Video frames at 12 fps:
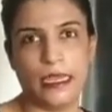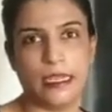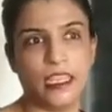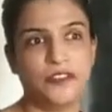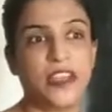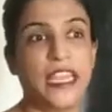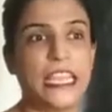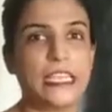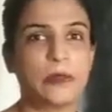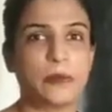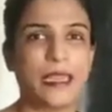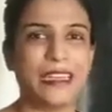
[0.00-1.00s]
Like if I
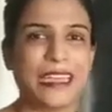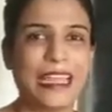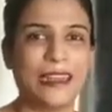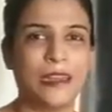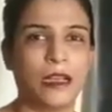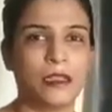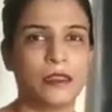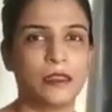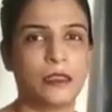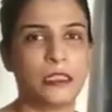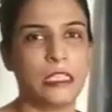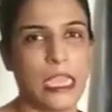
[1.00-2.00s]
expect an
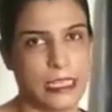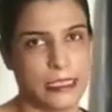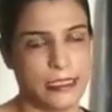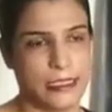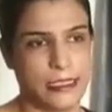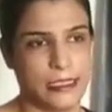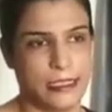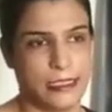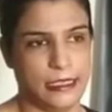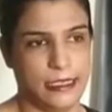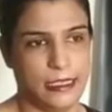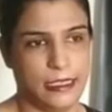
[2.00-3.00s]
answer yes.
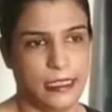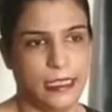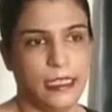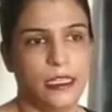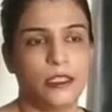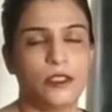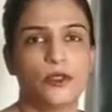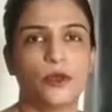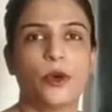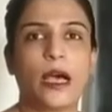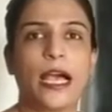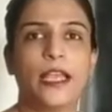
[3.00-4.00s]

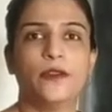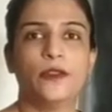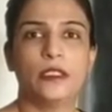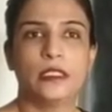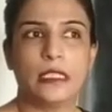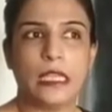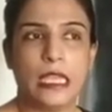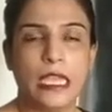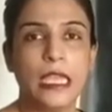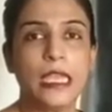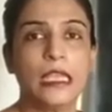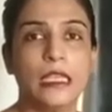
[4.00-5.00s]
So I would say